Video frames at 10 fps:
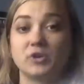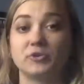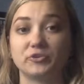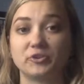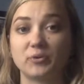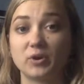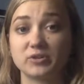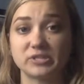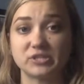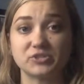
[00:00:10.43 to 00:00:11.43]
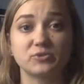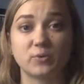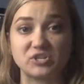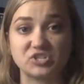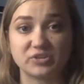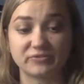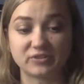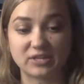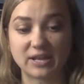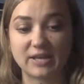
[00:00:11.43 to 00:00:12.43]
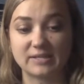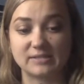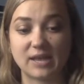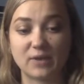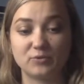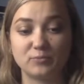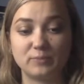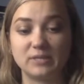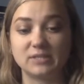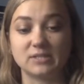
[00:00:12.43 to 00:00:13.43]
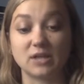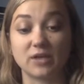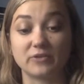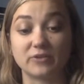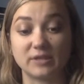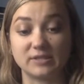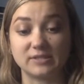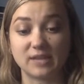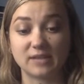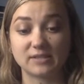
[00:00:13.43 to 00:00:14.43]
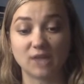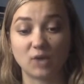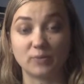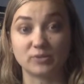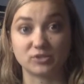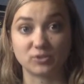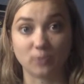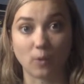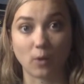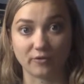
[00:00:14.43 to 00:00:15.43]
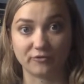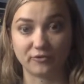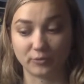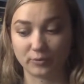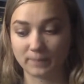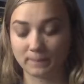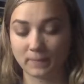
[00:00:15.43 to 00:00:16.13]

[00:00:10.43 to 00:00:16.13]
So our essential question for today is, how do bees and other insects help us to grow our food?